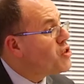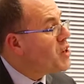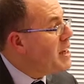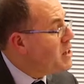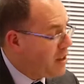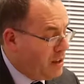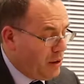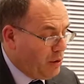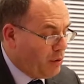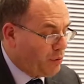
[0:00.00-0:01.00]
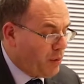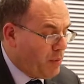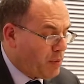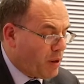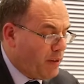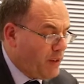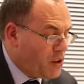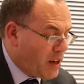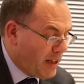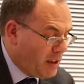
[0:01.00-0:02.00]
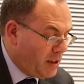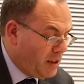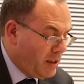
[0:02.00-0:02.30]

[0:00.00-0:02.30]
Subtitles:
state or from the private sector.